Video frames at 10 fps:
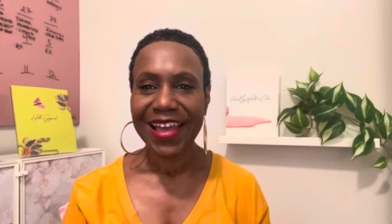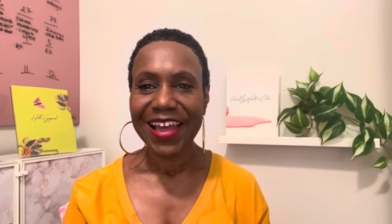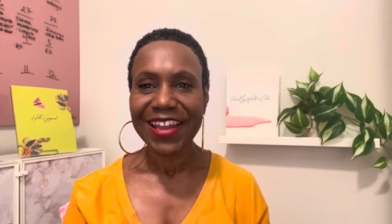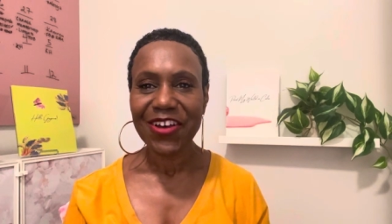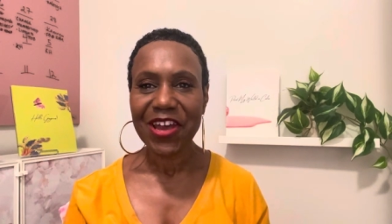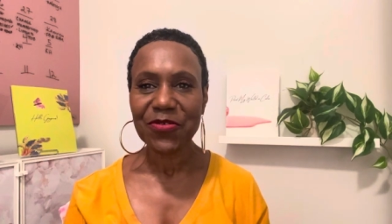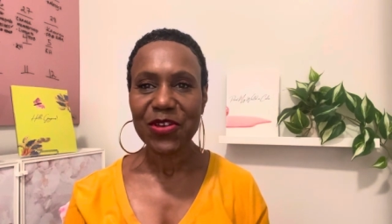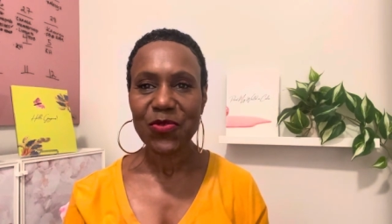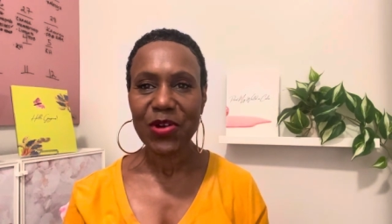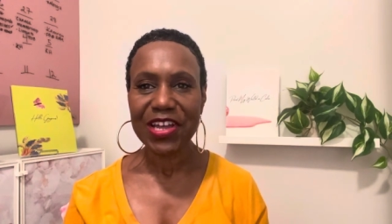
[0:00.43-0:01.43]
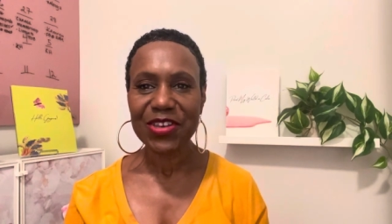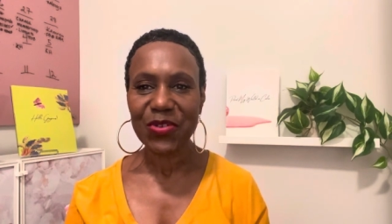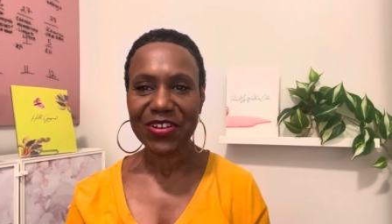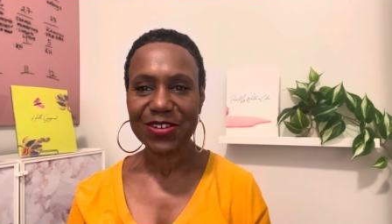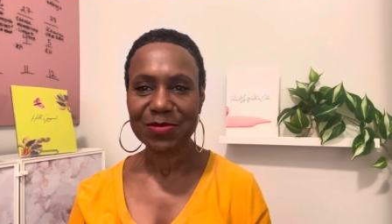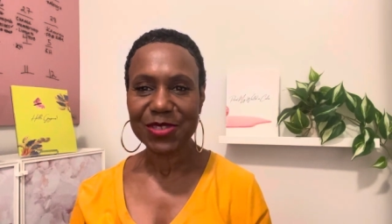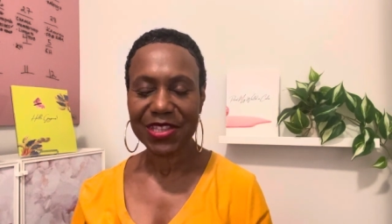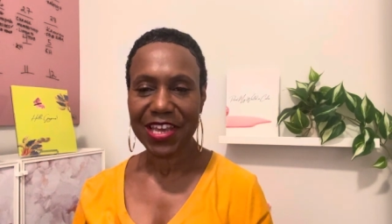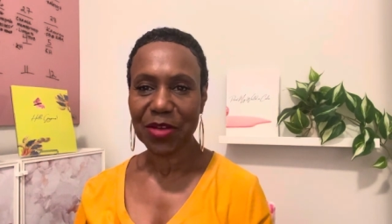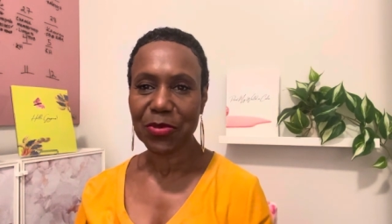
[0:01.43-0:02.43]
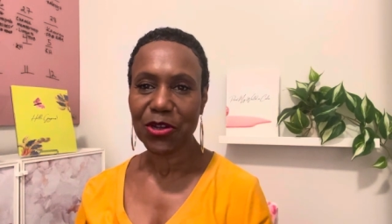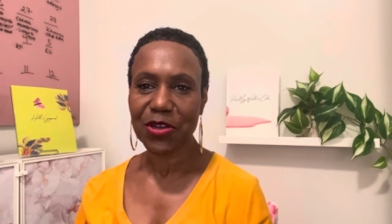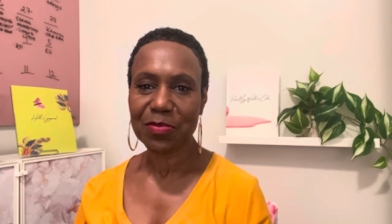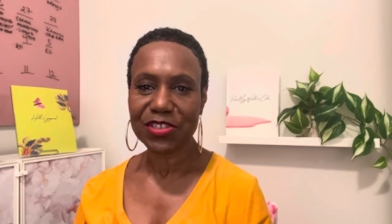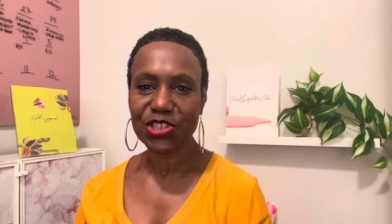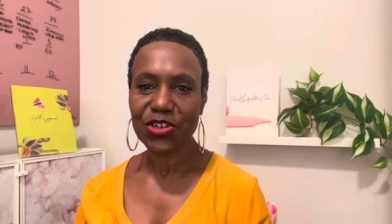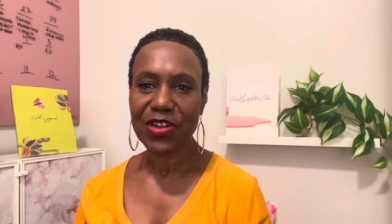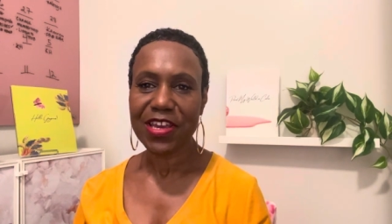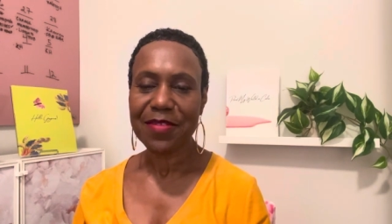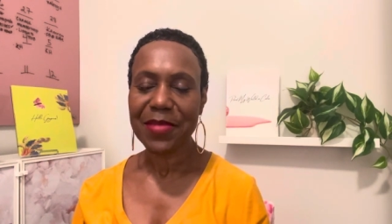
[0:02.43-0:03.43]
Hello everyone, welcome to The Hypergamous Journey.